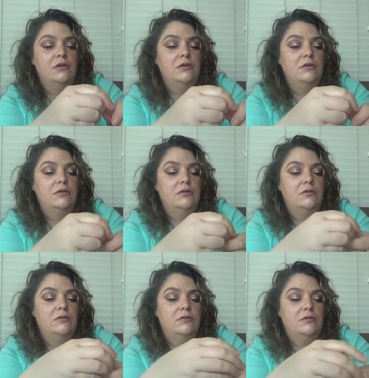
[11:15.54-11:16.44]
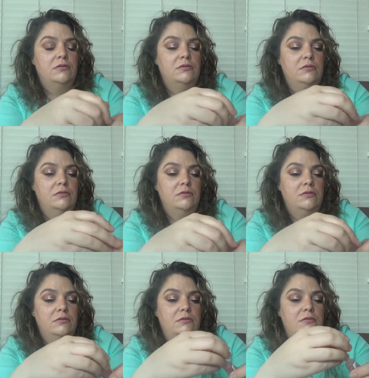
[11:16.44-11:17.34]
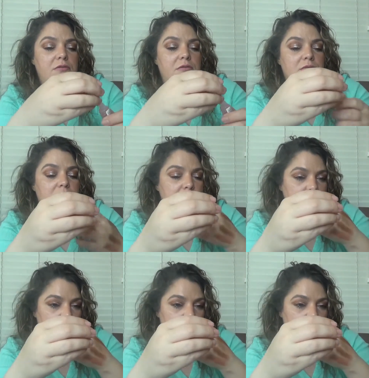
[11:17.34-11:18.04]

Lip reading: (no one is talking)